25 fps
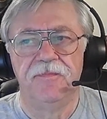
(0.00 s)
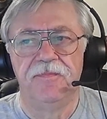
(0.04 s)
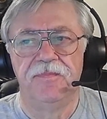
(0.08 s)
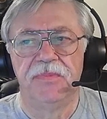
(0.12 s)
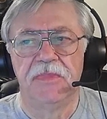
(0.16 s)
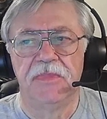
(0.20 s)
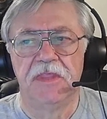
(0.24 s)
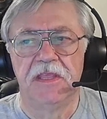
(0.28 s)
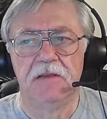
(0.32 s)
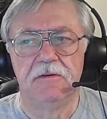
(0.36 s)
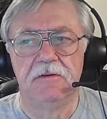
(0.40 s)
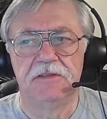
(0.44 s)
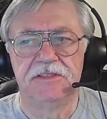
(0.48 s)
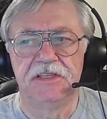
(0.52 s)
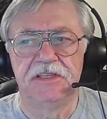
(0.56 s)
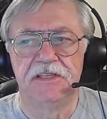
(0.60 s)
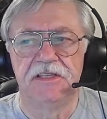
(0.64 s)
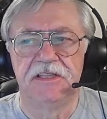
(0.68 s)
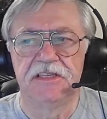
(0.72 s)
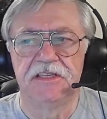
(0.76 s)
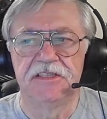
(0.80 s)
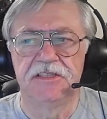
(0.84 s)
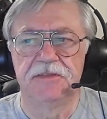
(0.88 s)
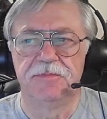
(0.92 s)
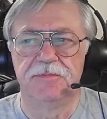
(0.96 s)
It was
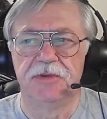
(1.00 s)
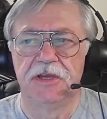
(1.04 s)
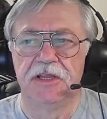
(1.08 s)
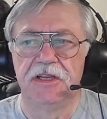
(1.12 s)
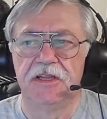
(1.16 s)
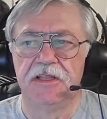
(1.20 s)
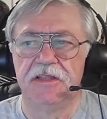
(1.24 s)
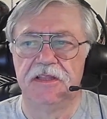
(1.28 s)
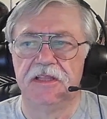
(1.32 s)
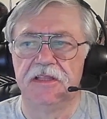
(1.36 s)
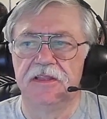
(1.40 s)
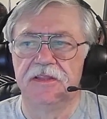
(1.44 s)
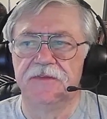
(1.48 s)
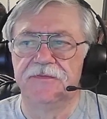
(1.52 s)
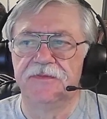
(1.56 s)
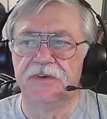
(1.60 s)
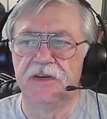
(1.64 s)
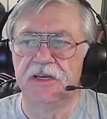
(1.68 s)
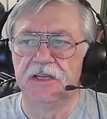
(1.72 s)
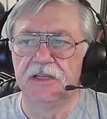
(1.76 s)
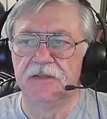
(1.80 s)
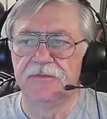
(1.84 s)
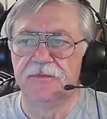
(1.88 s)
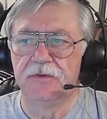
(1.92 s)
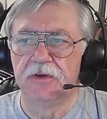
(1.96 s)
anticipated that the
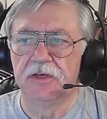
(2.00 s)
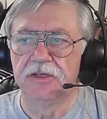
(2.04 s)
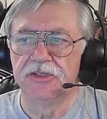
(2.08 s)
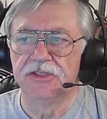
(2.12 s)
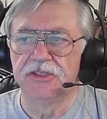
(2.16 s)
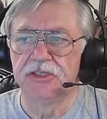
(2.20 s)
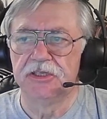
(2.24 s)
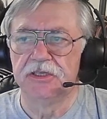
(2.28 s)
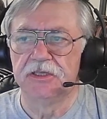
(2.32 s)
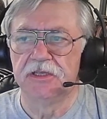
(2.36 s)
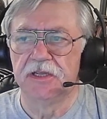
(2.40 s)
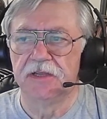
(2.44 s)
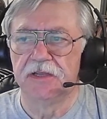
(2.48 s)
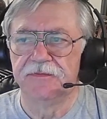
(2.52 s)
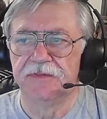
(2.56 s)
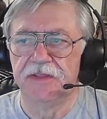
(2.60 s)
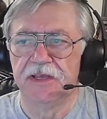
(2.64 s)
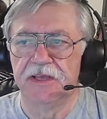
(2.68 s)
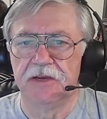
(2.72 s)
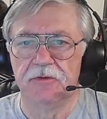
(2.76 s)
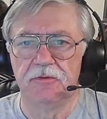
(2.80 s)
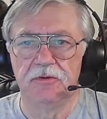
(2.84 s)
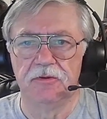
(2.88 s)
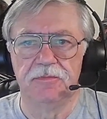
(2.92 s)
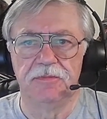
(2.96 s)
final version of that
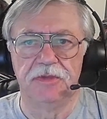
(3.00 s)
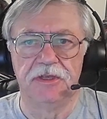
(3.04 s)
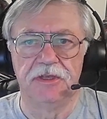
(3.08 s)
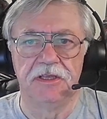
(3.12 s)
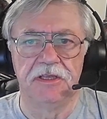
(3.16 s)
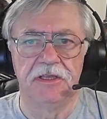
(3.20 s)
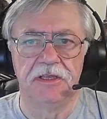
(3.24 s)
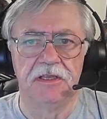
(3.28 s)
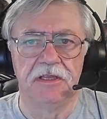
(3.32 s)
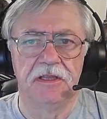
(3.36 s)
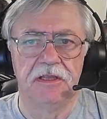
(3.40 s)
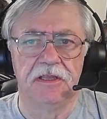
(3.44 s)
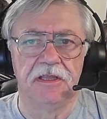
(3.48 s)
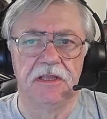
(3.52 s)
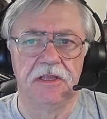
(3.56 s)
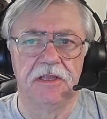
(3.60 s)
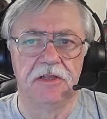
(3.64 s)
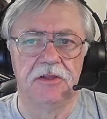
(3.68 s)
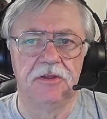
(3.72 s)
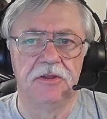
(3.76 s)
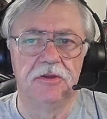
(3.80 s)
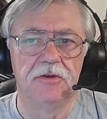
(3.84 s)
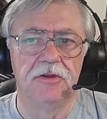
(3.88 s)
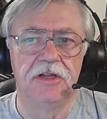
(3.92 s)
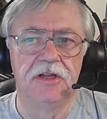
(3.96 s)
would be
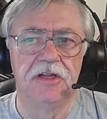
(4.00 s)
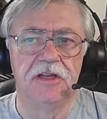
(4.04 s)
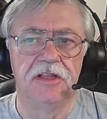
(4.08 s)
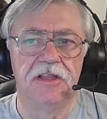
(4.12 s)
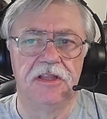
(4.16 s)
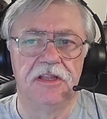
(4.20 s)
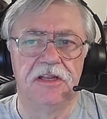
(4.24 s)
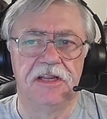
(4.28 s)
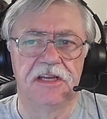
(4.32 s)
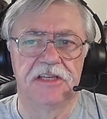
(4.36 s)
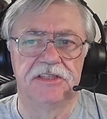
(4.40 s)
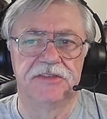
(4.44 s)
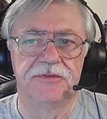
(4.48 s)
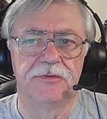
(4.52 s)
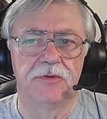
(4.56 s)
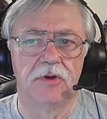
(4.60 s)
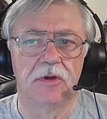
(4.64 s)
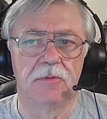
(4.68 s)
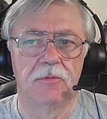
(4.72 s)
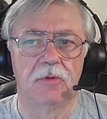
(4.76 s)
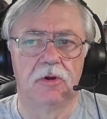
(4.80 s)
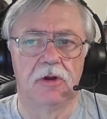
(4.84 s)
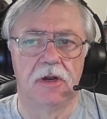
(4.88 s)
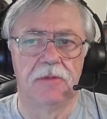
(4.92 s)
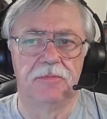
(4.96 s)
included in the next
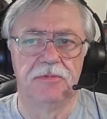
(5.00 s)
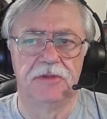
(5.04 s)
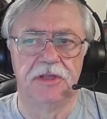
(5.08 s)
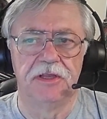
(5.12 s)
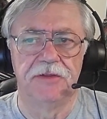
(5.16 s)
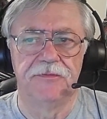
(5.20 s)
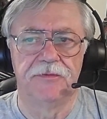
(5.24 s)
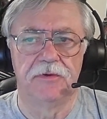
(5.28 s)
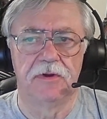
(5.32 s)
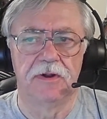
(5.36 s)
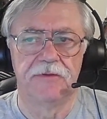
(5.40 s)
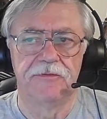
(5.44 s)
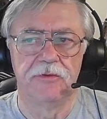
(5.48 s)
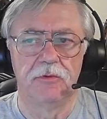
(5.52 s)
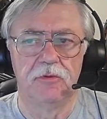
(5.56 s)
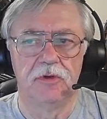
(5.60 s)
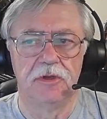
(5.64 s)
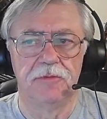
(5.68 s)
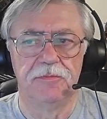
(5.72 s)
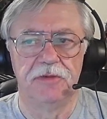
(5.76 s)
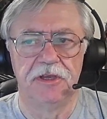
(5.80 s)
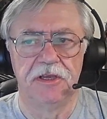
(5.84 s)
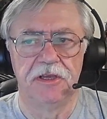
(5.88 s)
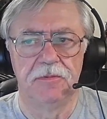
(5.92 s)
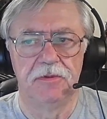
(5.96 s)
firmware update for everyone to
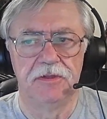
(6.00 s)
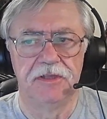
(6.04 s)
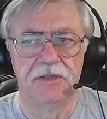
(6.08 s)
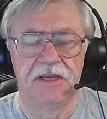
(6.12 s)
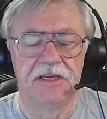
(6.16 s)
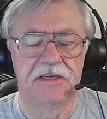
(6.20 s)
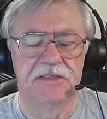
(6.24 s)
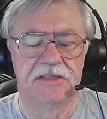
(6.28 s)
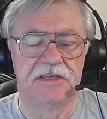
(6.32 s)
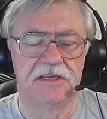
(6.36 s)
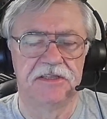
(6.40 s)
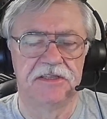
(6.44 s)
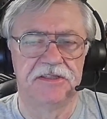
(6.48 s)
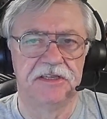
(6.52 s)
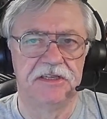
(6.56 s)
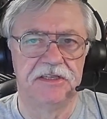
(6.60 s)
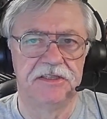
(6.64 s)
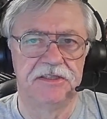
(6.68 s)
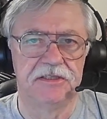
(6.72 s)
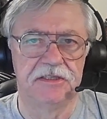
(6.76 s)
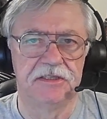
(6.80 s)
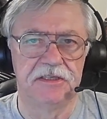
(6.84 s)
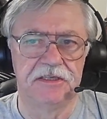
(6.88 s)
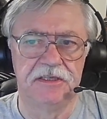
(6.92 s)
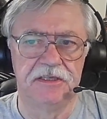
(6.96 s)
be able to access
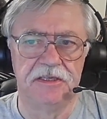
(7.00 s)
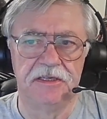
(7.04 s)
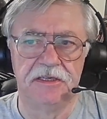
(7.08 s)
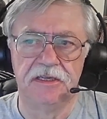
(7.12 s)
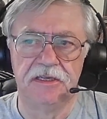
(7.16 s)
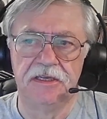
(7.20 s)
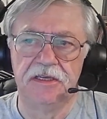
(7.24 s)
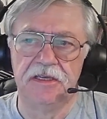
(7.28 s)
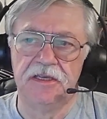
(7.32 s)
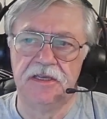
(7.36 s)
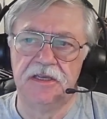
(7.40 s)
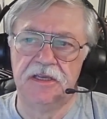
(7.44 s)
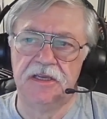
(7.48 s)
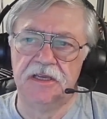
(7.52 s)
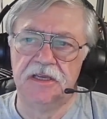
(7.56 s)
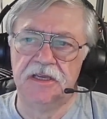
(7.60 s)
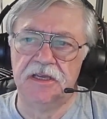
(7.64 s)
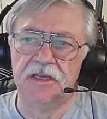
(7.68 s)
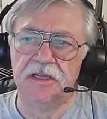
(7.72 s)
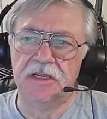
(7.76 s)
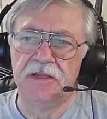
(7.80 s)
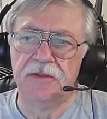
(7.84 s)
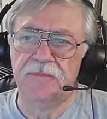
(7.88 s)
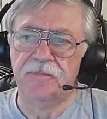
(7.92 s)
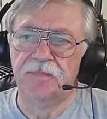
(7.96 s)
easily.
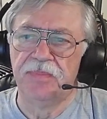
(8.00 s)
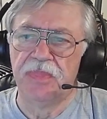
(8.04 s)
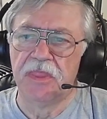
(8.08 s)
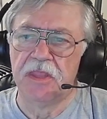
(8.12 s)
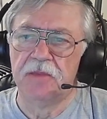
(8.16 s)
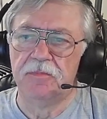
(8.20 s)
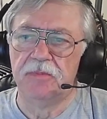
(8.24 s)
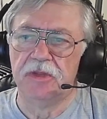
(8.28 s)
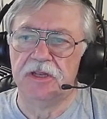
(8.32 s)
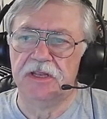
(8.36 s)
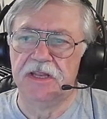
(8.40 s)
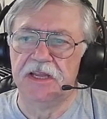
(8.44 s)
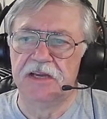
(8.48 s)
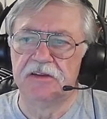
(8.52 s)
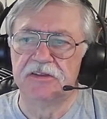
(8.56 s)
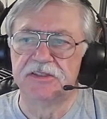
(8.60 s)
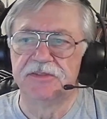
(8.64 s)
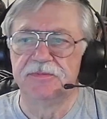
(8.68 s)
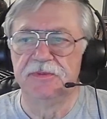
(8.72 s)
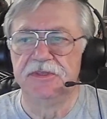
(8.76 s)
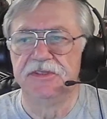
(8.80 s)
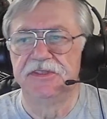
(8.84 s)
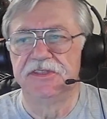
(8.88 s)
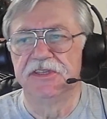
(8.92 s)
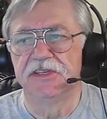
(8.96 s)
But now it's
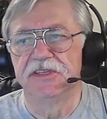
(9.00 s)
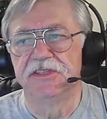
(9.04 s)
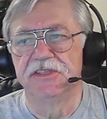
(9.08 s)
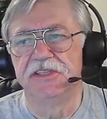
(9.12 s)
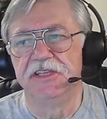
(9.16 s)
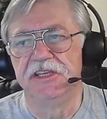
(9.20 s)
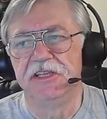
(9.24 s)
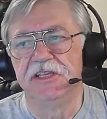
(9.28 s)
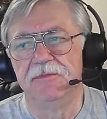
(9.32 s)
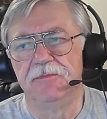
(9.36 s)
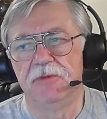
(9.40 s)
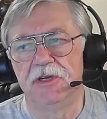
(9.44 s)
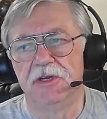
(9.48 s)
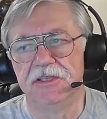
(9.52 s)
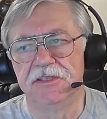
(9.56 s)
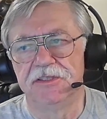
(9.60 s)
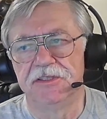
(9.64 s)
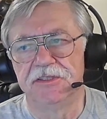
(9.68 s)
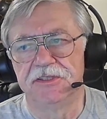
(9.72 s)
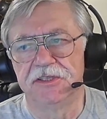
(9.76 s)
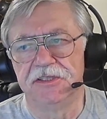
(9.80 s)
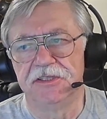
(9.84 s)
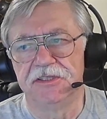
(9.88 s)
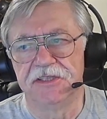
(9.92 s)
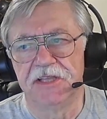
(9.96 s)
been 16 months
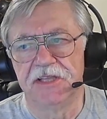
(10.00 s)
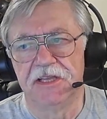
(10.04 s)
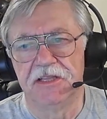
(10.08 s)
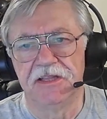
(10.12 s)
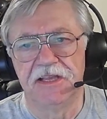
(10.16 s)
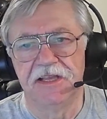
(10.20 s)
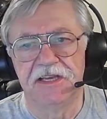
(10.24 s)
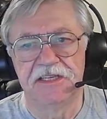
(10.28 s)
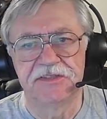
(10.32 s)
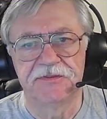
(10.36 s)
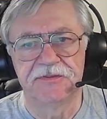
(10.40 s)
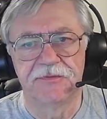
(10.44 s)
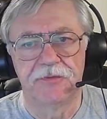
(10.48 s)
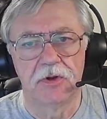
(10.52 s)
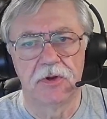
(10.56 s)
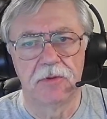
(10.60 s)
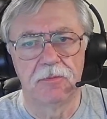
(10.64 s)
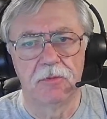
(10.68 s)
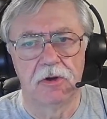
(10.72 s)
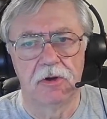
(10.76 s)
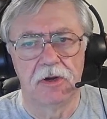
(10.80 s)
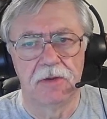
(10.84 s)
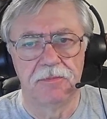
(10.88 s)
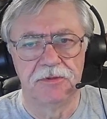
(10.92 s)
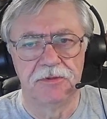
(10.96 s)
since that last
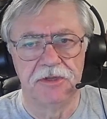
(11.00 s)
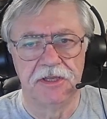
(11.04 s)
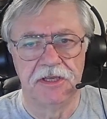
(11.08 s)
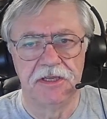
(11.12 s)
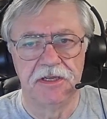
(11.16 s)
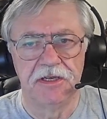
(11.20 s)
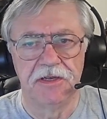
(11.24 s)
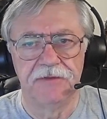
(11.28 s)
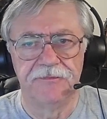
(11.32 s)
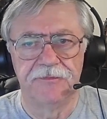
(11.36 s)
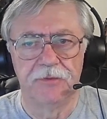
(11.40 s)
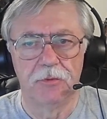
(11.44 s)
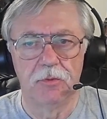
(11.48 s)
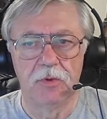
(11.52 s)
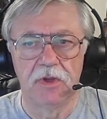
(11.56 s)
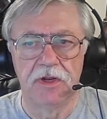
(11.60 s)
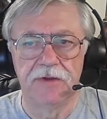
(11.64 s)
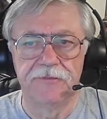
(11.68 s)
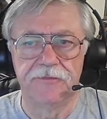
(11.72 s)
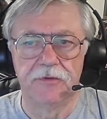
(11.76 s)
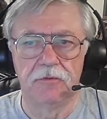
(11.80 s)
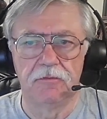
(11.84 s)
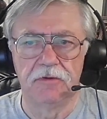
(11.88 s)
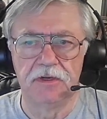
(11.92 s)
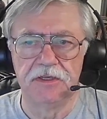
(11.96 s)
firmware update, and for
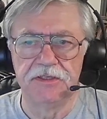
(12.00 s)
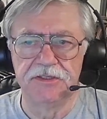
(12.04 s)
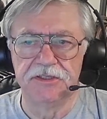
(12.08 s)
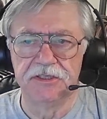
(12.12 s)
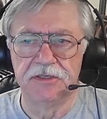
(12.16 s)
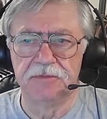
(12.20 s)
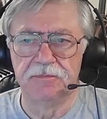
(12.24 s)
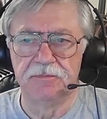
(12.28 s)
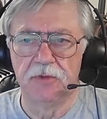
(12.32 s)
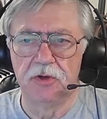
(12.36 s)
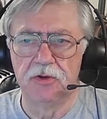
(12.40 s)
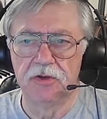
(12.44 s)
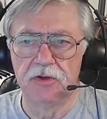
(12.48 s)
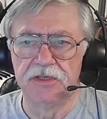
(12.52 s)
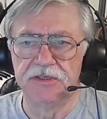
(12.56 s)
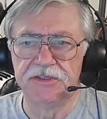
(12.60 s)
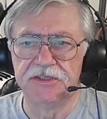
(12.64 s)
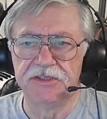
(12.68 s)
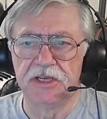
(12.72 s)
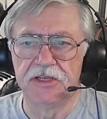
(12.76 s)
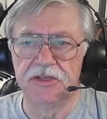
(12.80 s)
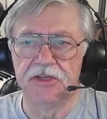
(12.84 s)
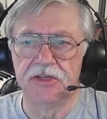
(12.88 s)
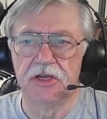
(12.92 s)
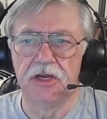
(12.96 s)
whatever reason, Moog has
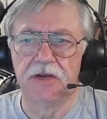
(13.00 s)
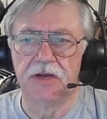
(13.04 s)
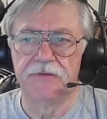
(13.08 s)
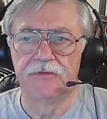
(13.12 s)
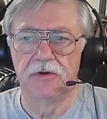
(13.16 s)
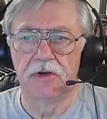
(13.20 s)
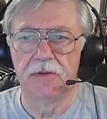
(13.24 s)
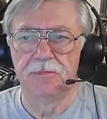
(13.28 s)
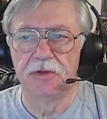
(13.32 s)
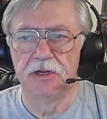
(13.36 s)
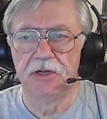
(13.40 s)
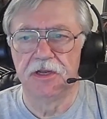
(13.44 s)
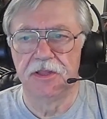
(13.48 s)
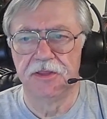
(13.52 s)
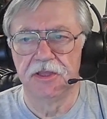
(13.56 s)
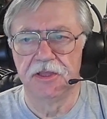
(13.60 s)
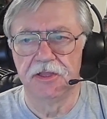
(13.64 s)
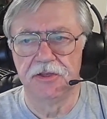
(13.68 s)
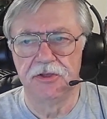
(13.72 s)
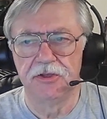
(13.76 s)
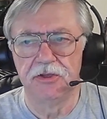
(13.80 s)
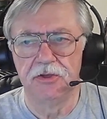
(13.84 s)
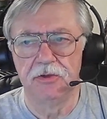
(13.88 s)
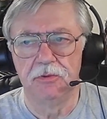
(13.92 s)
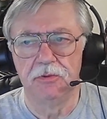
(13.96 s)
yet to offer up anything
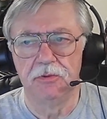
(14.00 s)
new,